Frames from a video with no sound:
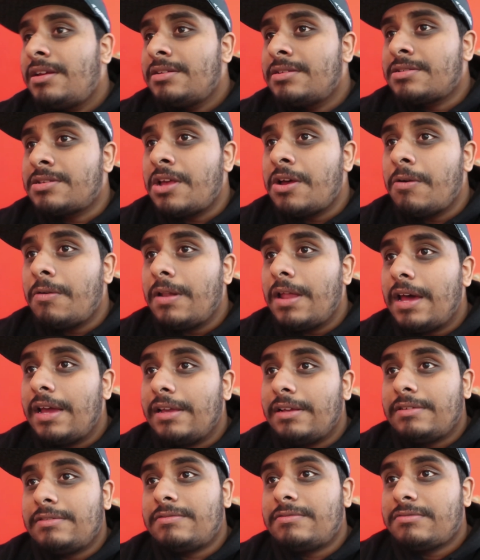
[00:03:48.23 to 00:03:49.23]
So
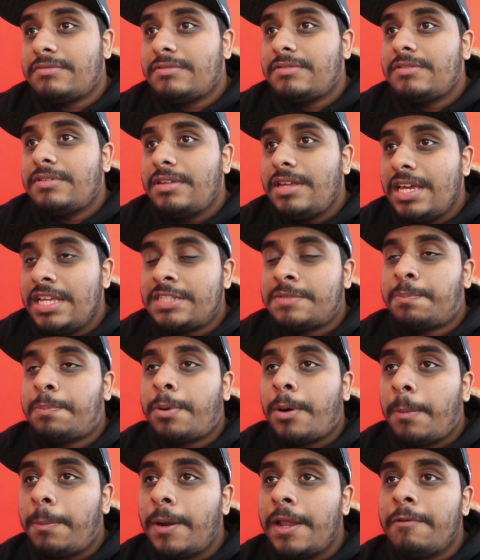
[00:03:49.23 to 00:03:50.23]
like, it's
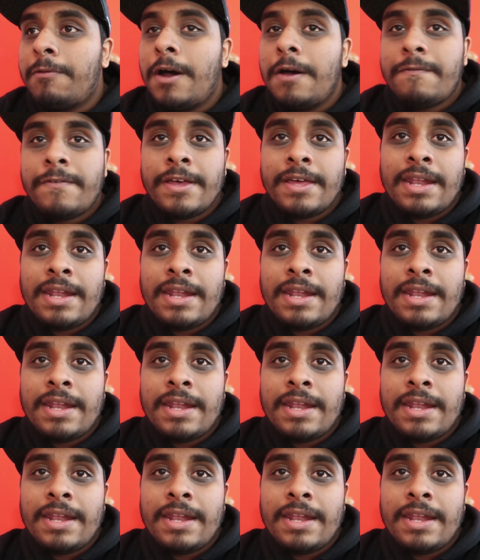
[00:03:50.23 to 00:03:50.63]
probably worth